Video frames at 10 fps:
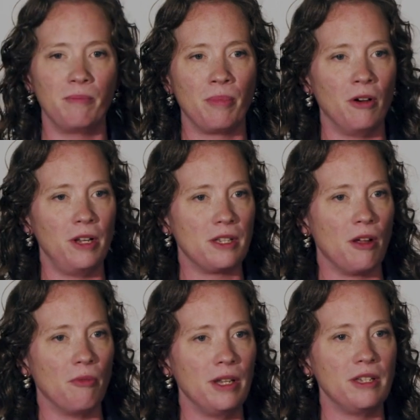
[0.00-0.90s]
parties
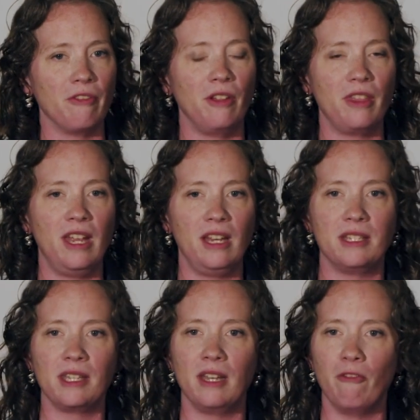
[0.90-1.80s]
all want different
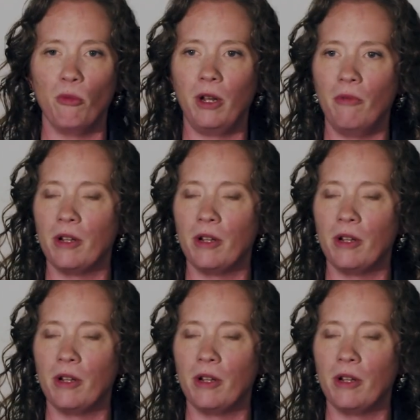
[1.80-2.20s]
things and everybody